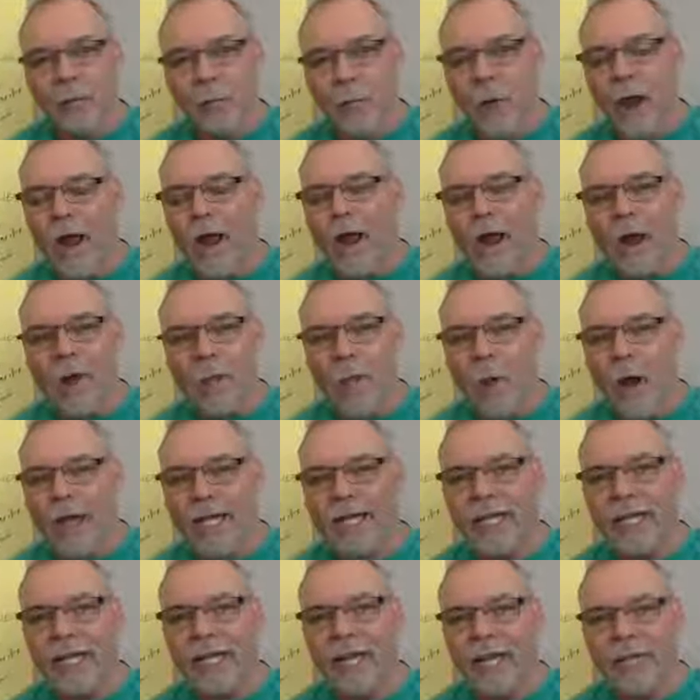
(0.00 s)

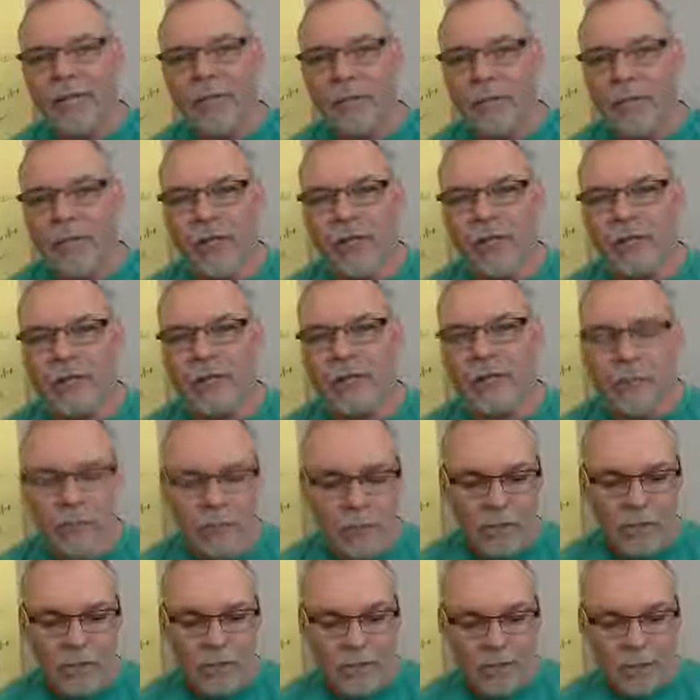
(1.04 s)
Why can't I do this?
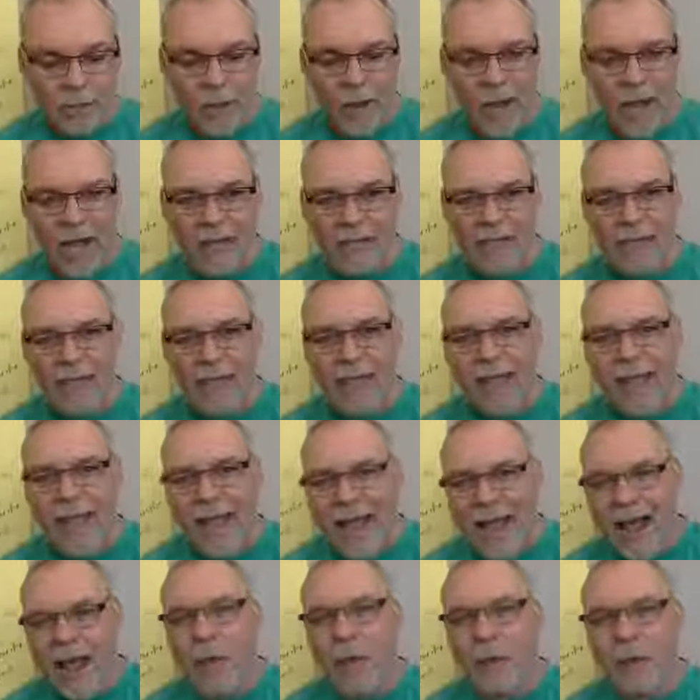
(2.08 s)
You ask,
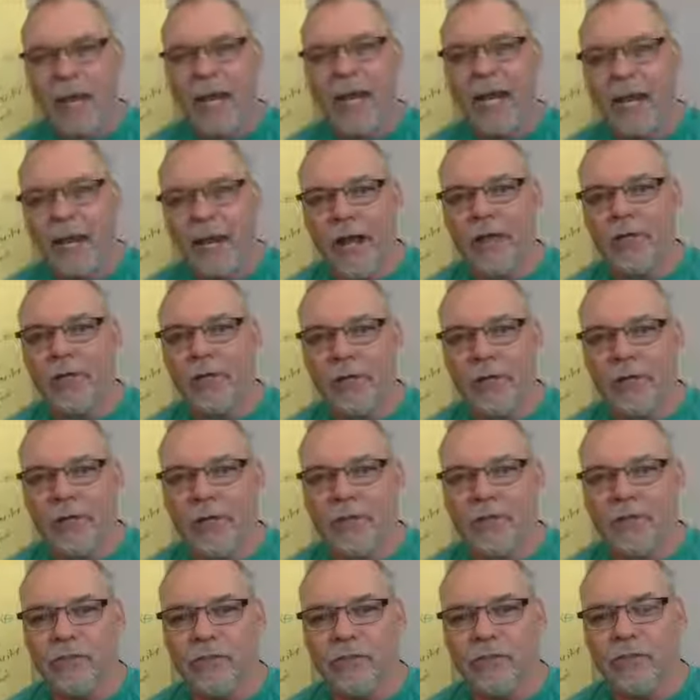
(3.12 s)
how can I do
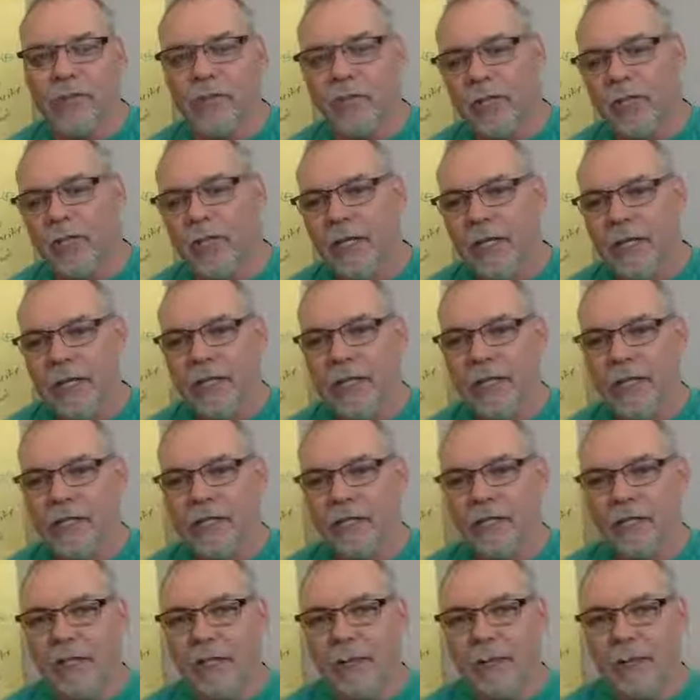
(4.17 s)
this?
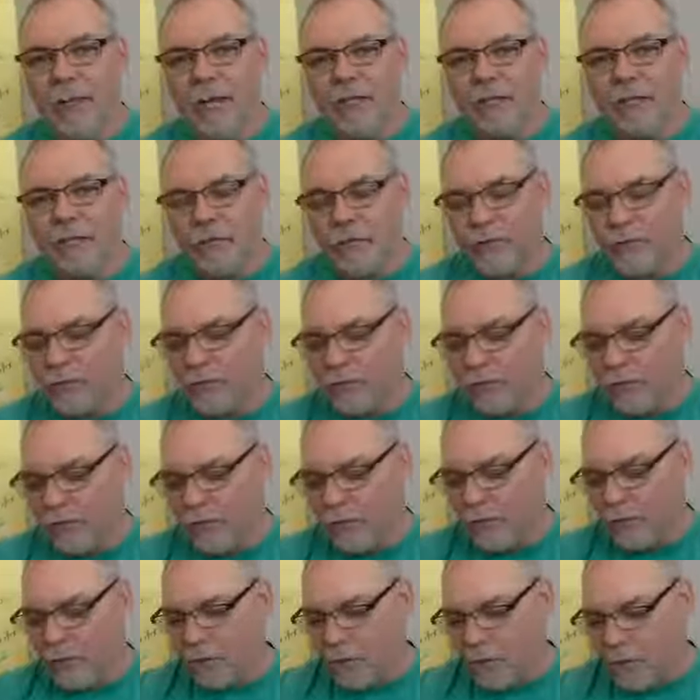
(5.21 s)
And them answers,
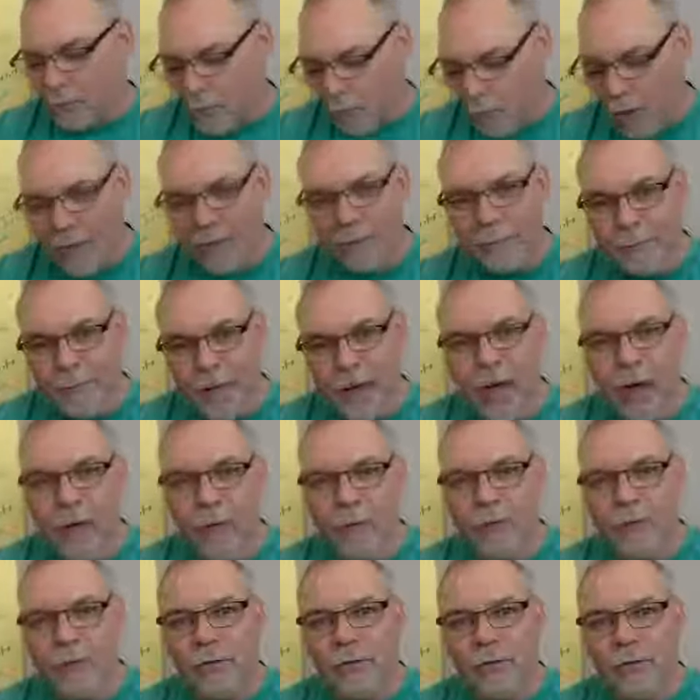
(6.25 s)
write them
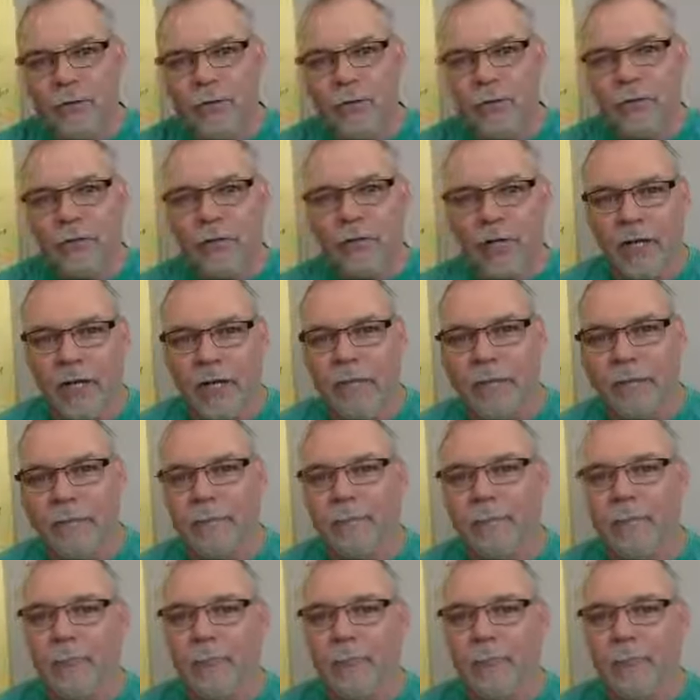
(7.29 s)
down, okay?